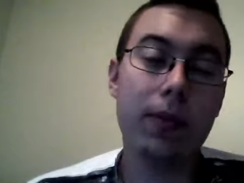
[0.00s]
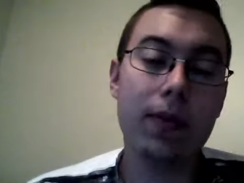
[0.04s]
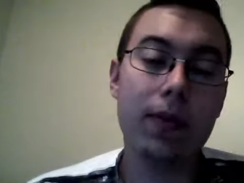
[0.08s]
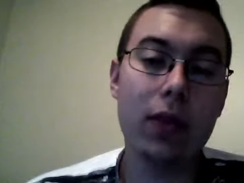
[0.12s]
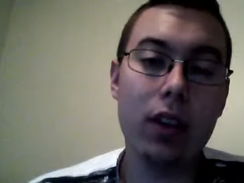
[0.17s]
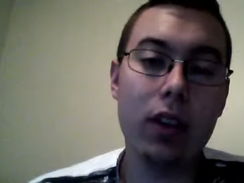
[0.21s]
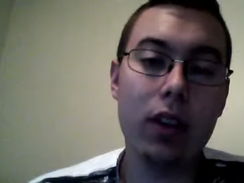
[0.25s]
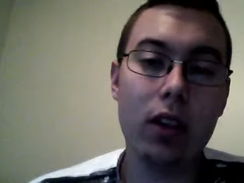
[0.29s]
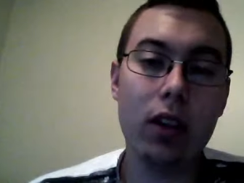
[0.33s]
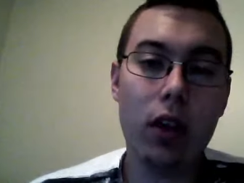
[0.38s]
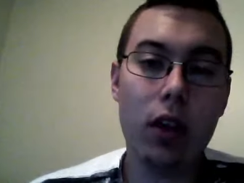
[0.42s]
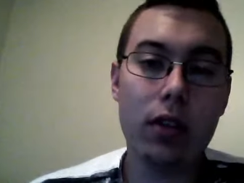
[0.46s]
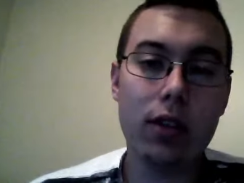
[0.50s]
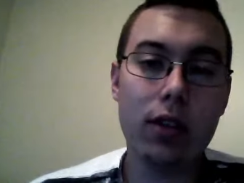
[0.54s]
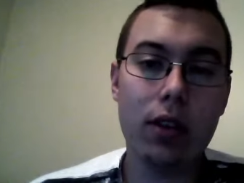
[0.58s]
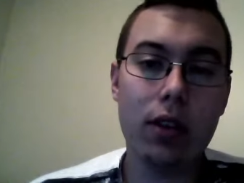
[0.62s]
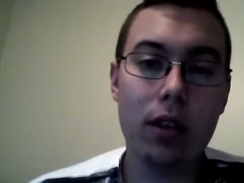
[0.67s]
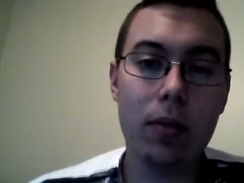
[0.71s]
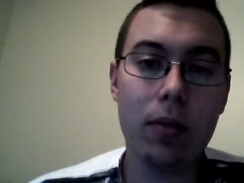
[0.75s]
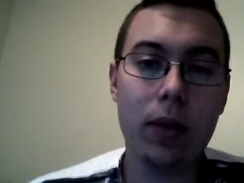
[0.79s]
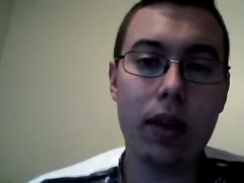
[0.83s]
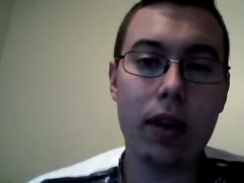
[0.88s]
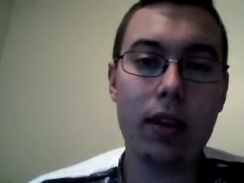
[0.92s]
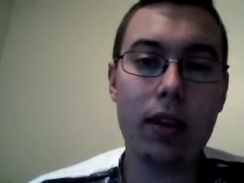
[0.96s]
you know, it's
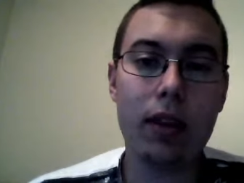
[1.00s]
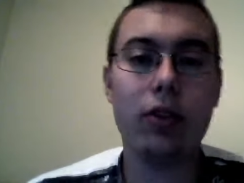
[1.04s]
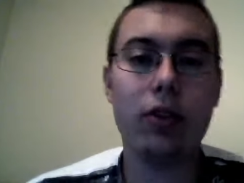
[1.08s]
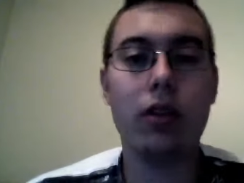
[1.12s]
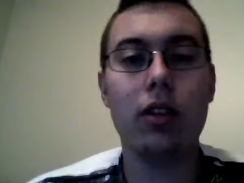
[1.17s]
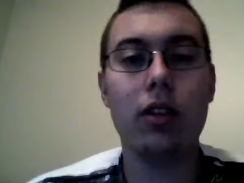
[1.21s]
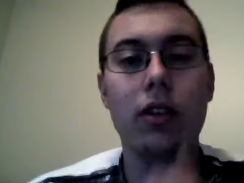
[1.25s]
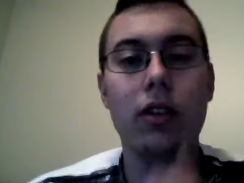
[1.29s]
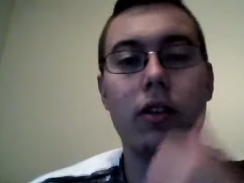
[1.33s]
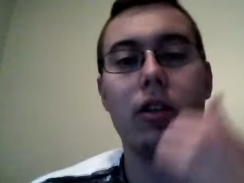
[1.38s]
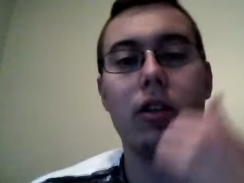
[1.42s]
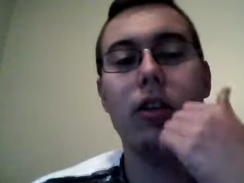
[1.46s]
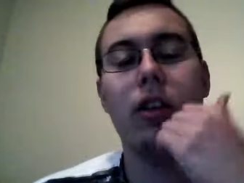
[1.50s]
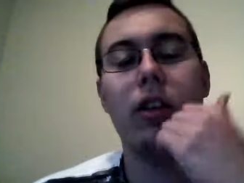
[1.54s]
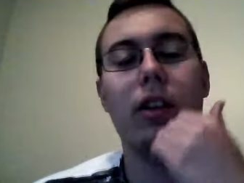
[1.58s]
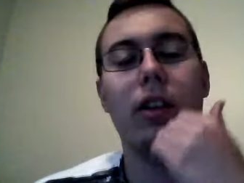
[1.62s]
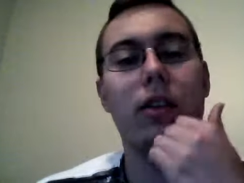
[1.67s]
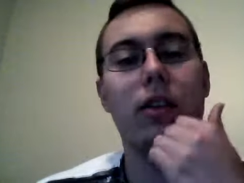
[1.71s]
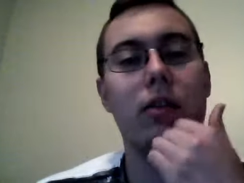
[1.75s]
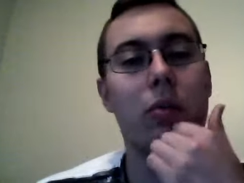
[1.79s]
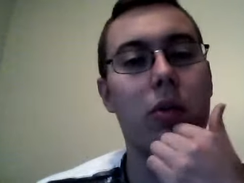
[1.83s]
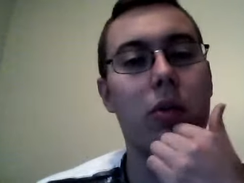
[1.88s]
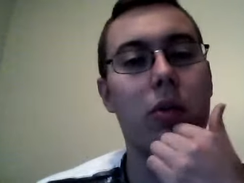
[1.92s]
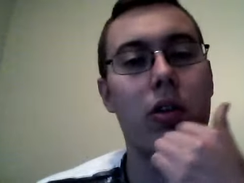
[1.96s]
something I enjoy doing, I
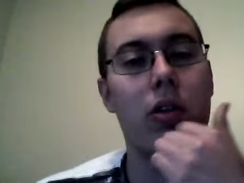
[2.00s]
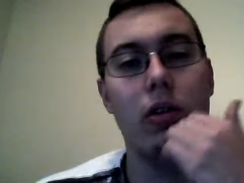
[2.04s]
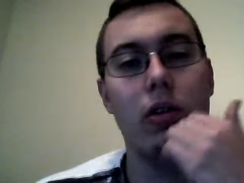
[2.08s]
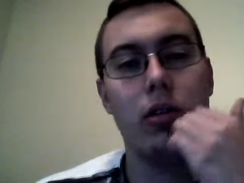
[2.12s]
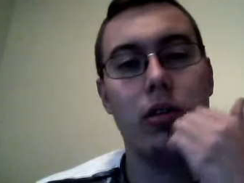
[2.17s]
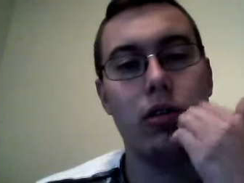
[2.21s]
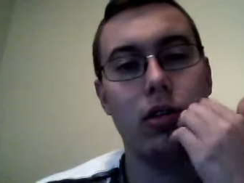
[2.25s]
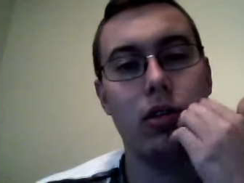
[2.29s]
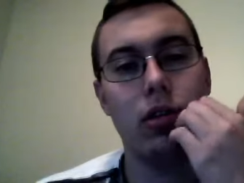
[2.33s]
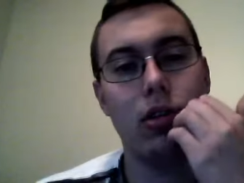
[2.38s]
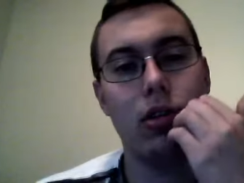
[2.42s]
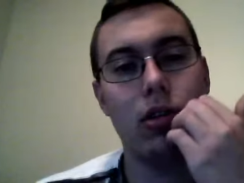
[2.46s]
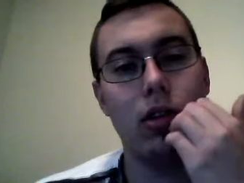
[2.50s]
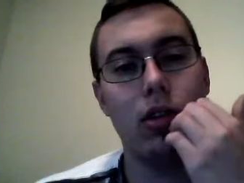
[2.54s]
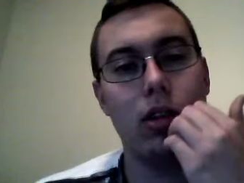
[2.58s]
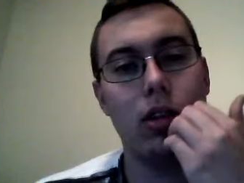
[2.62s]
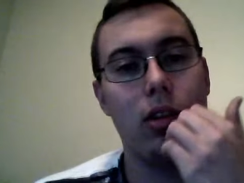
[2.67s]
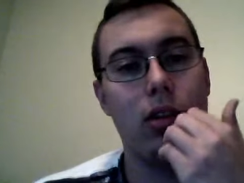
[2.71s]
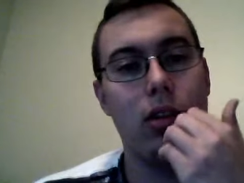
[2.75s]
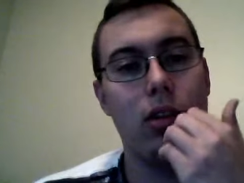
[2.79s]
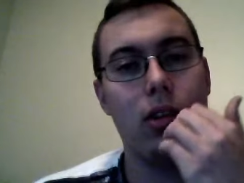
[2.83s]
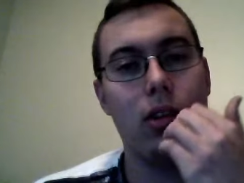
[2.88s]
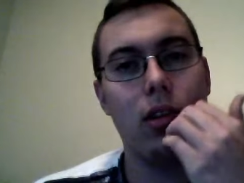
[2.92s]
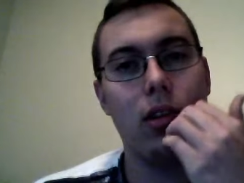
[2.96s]
suppose.
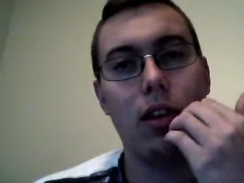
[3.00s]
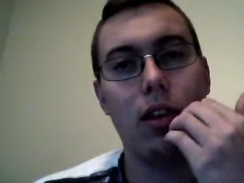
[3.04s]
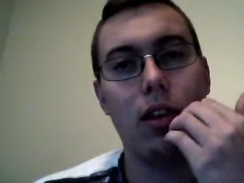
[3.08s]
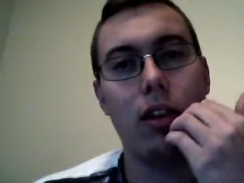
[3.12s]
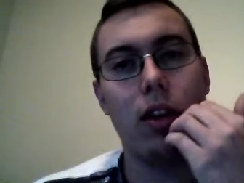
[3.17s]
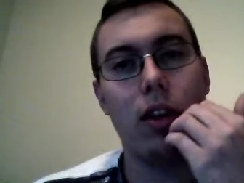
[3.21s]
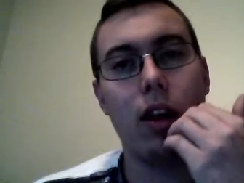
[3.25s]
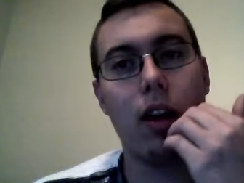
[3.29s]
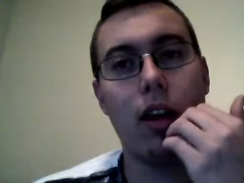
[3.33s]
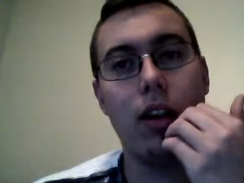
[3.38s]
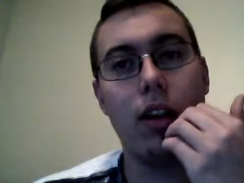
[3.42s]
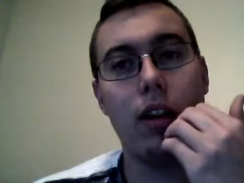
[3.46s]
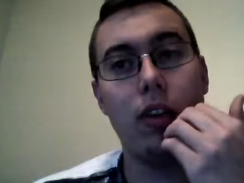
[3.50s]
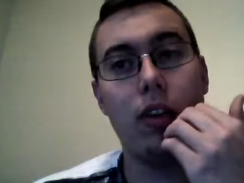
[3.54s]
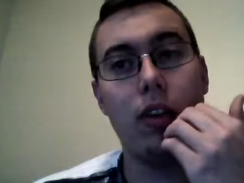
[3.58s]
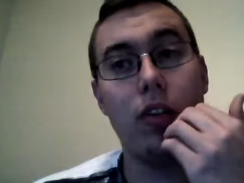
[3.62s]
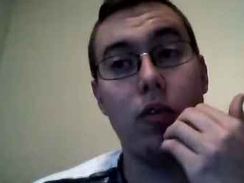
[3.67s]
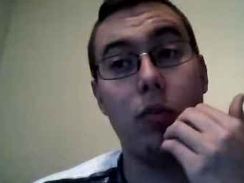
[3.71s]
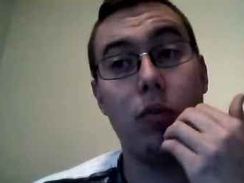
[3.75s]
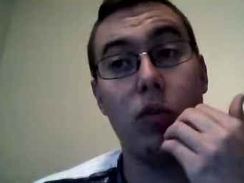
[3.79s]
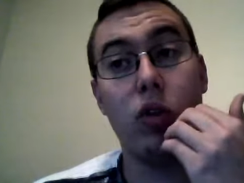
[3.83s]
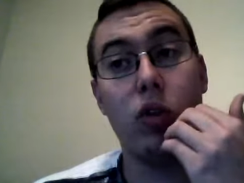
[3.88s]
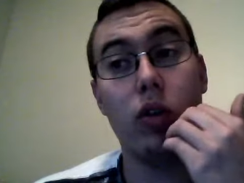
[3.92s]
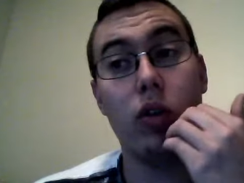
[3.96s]
Uh, I need to
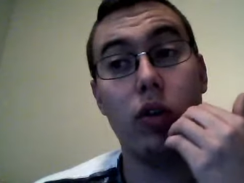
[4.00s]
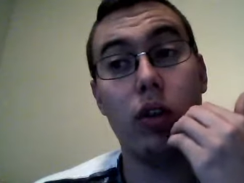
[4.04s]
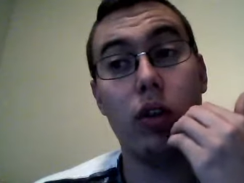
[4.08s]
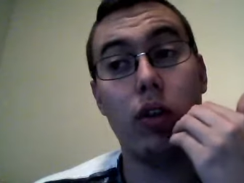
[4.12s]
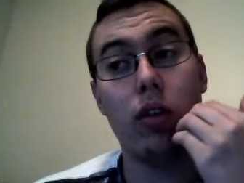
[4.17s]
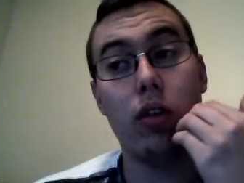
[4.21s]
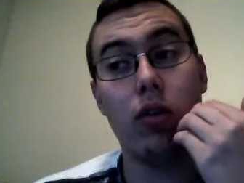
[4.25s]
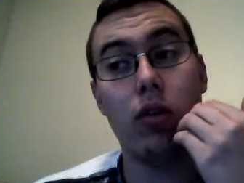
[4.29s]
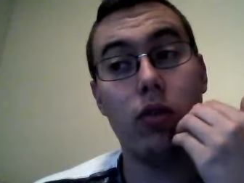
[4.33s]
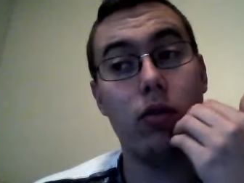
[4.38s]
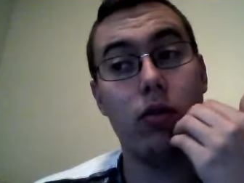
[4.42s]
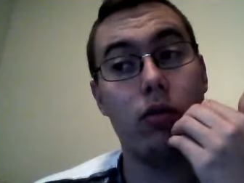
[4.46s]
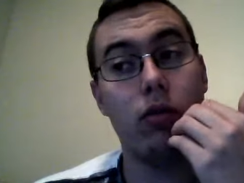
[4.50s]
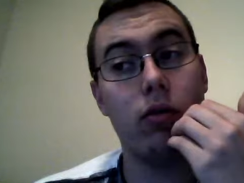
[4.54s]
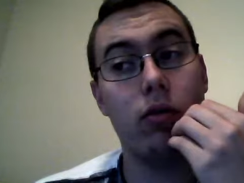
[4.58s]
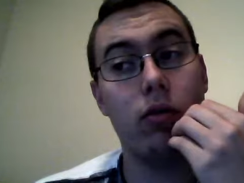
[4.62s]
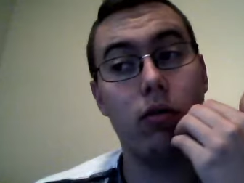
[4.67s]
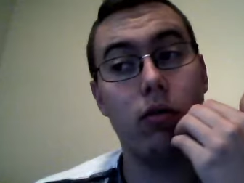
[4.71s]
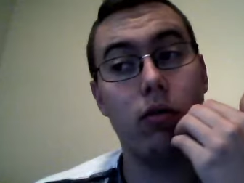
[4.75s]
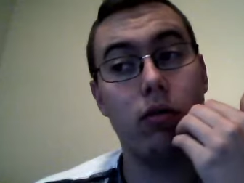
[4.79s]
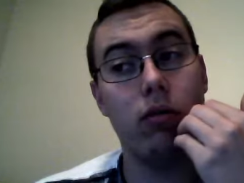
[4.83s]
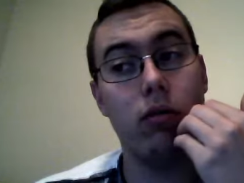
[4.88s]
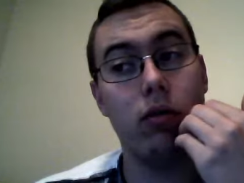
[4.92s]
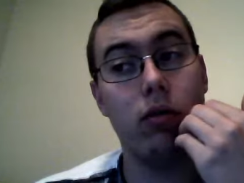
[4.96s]
do more, though.
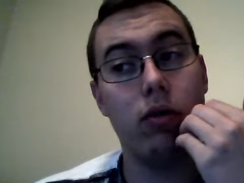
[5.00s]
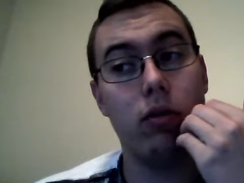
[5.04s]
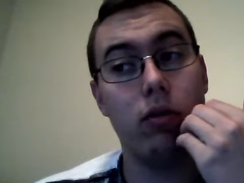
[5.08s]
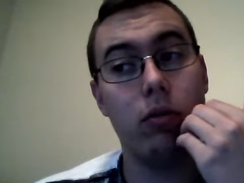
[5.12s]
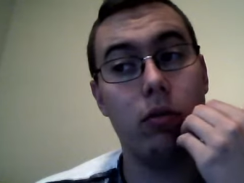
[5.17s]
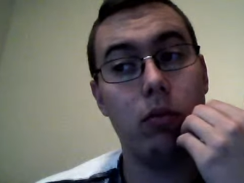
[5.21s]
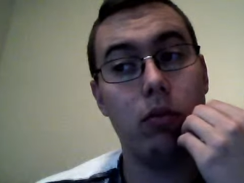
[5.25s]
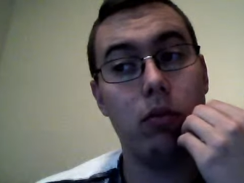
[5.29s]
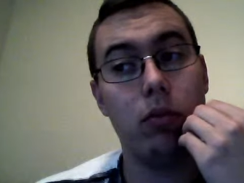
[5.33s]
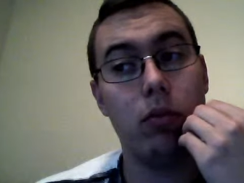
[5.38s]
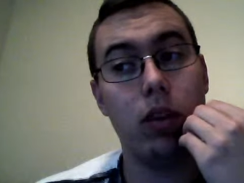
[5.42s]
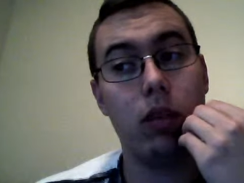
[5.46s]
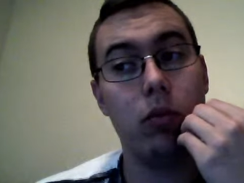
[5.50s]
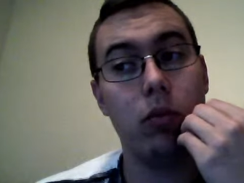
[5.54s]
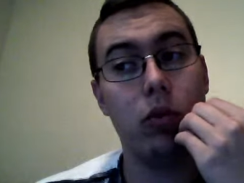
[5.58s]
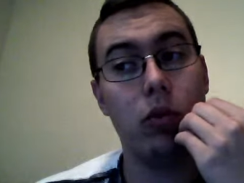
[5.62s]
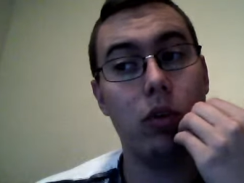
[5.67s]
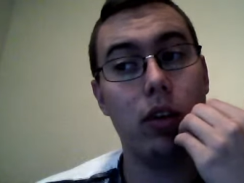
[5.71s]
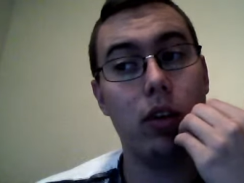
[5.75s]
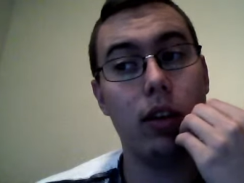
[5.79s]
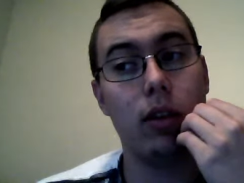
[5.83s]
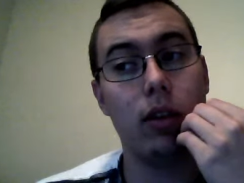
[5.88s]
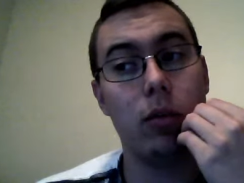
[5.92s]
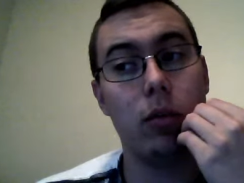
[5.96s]
Make
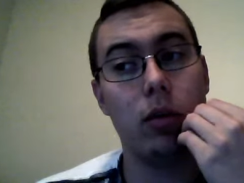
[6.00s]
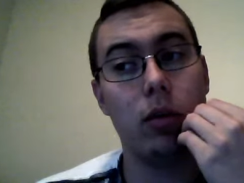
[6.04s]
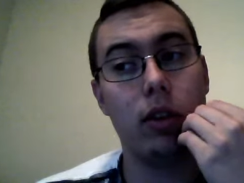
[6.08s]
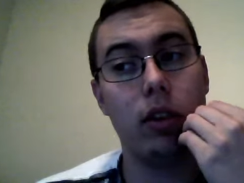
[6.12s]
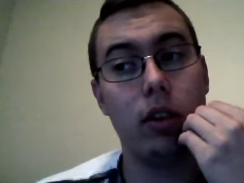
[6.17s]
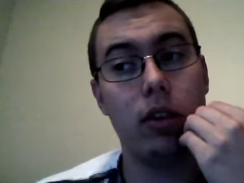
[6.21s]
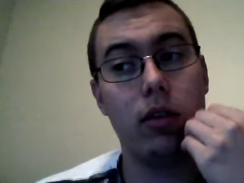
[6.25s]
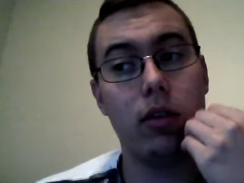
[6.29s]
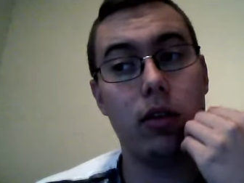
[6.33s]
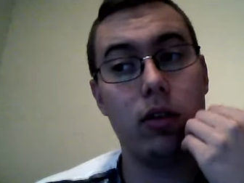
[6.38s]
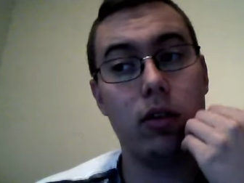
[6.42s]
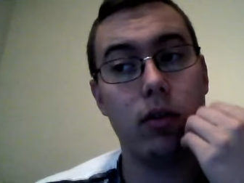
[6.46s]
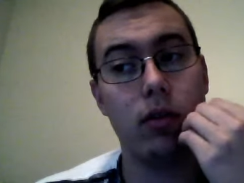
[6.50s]
more Let's Plays.